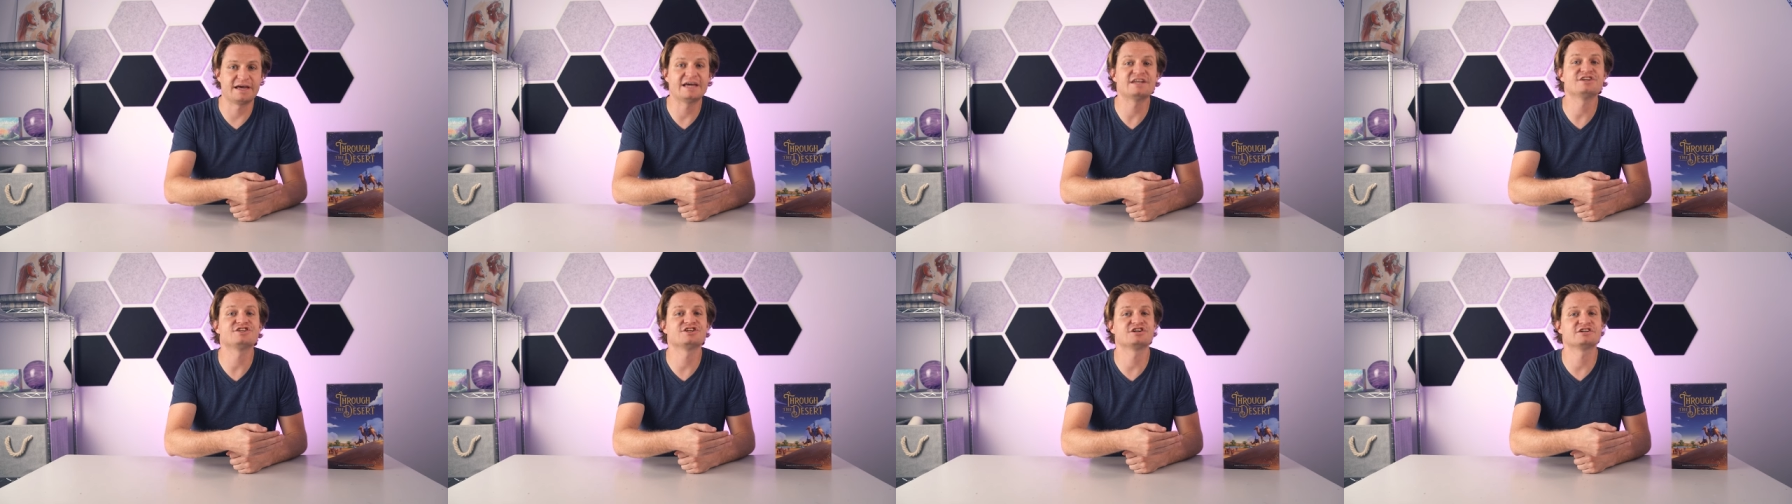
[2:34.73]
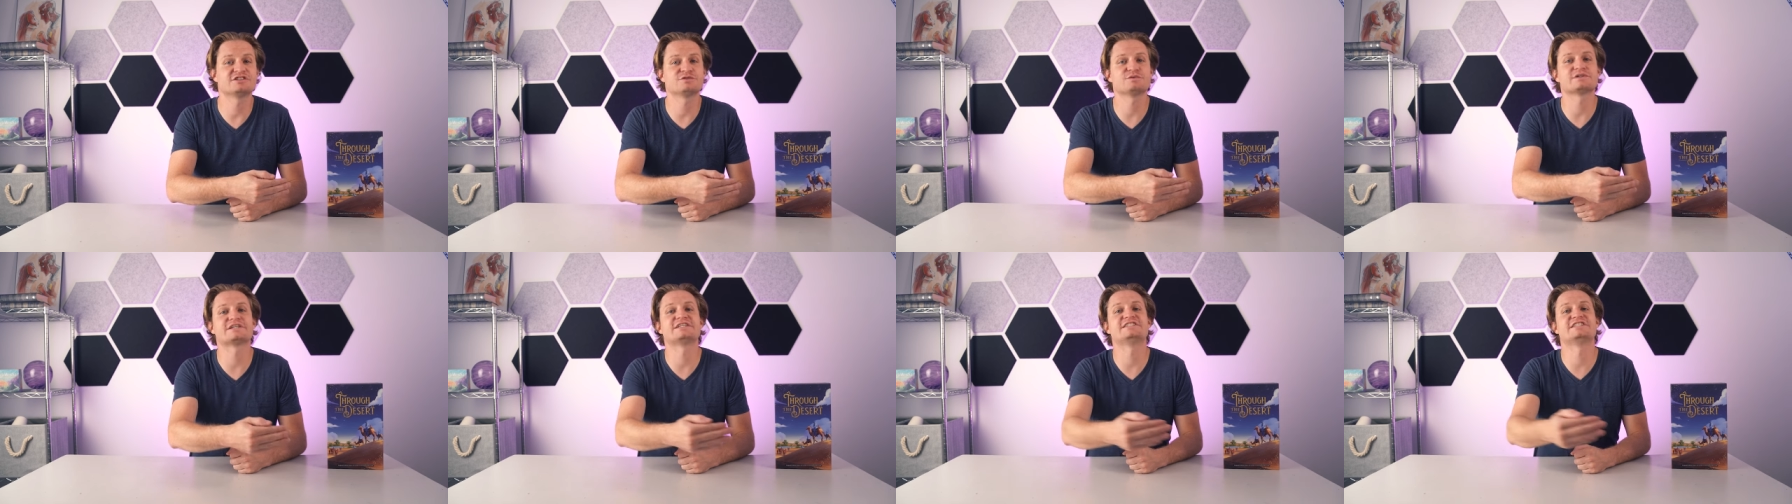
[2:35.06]
and
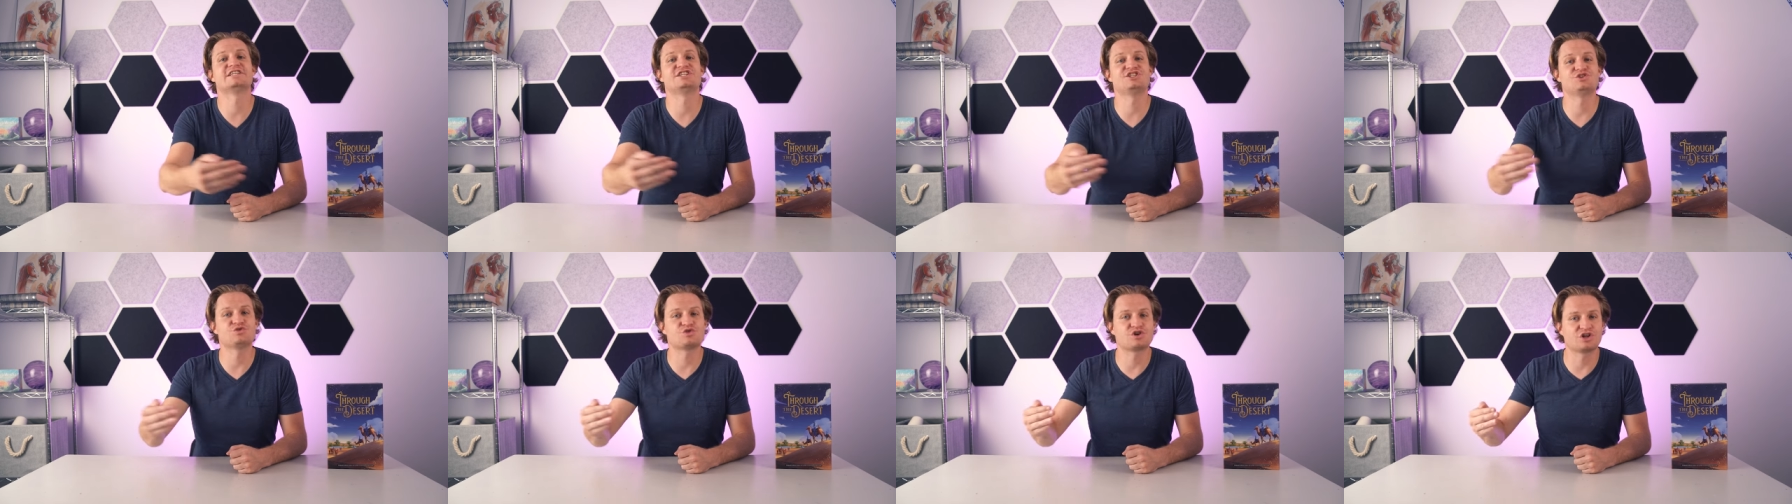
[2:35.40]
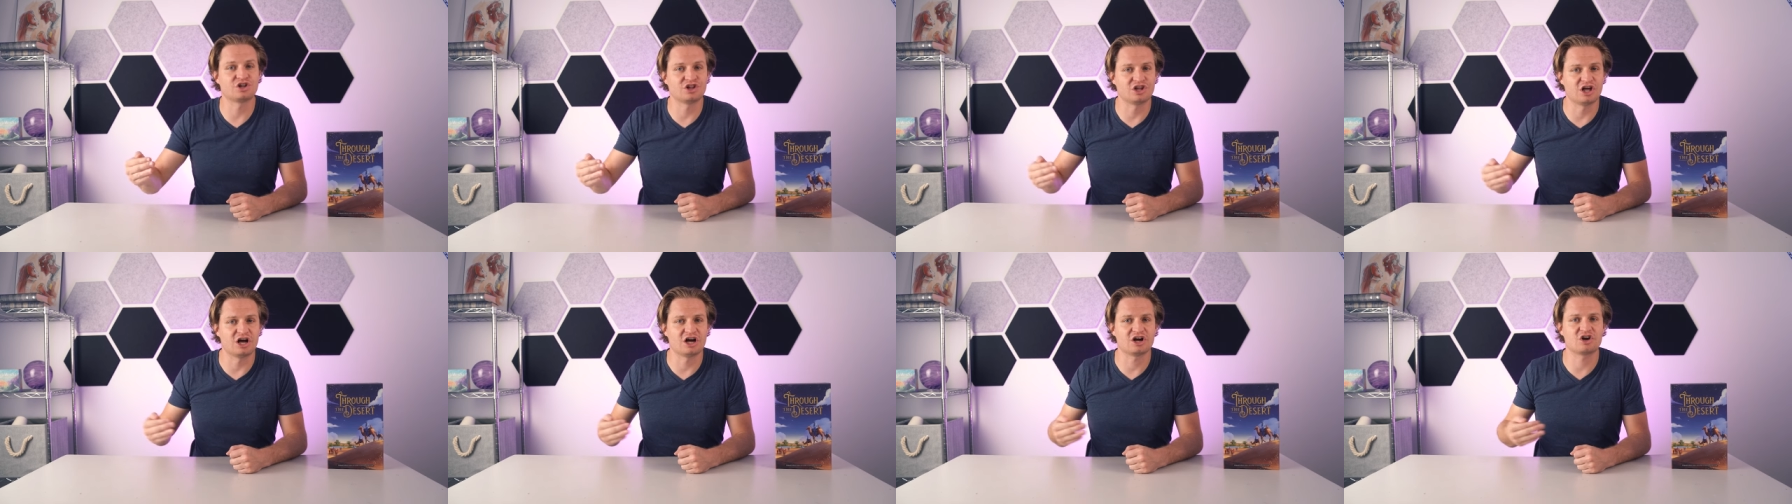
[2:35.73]
turns will continue
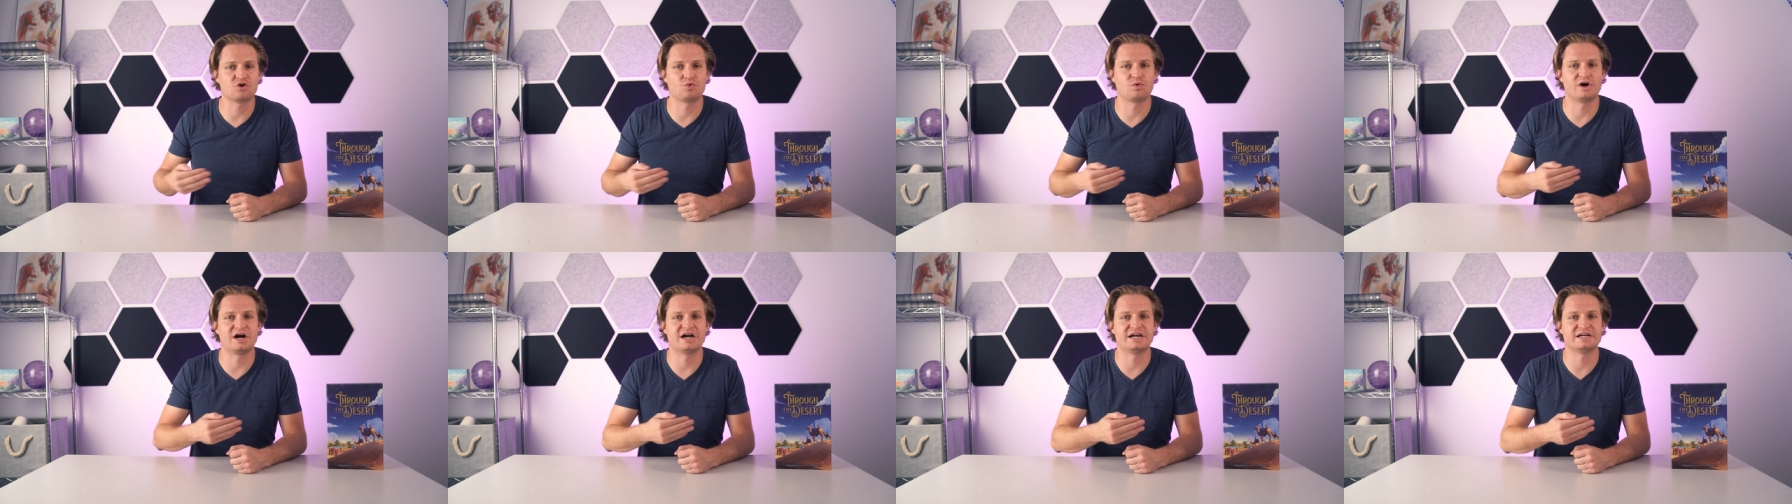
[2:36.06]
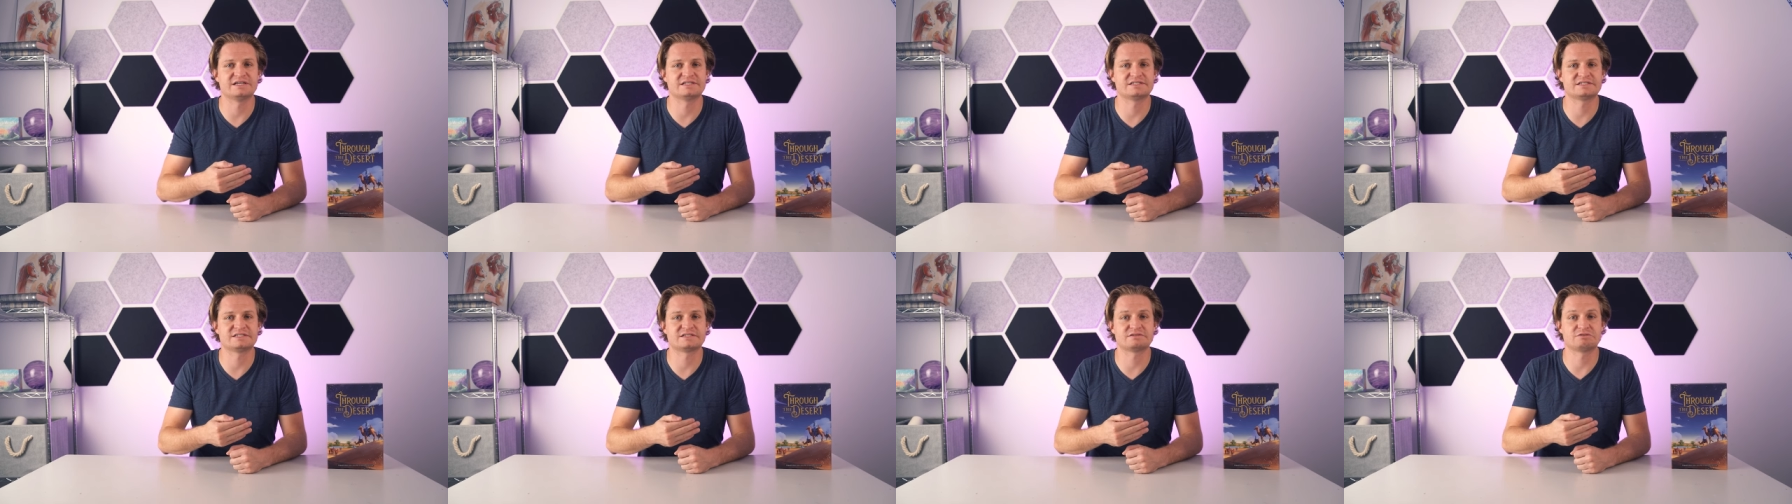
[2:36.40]

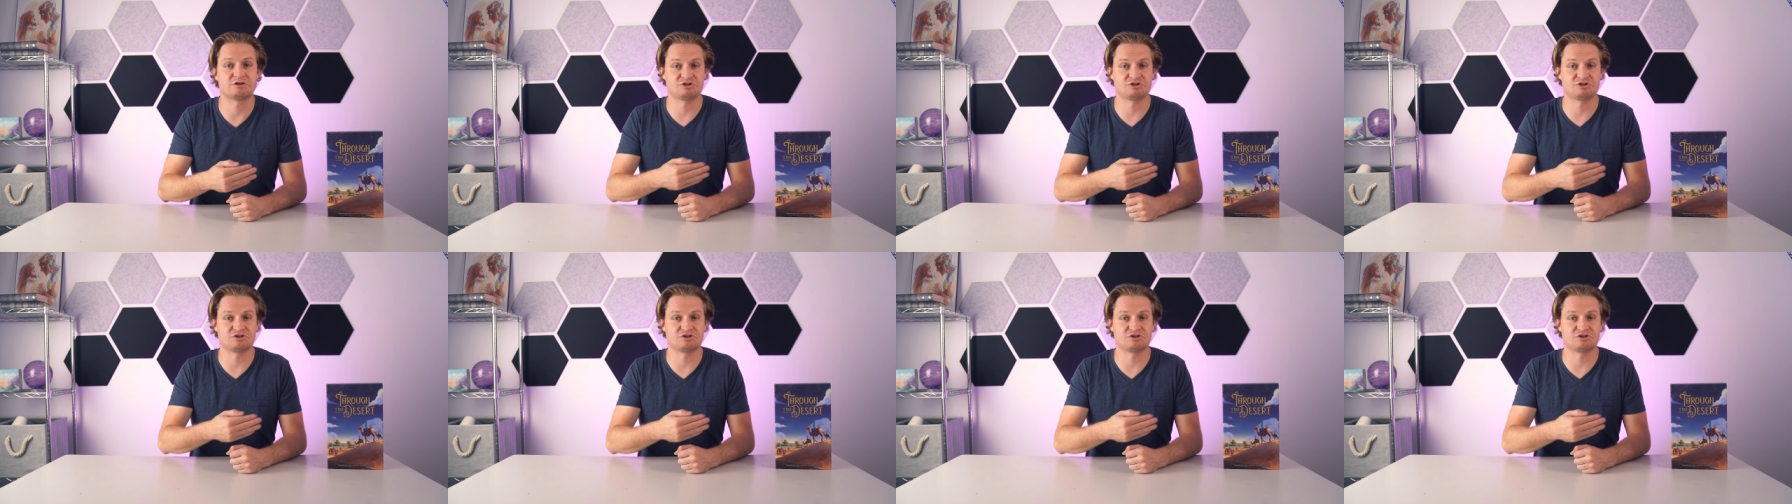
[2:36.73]
clockwise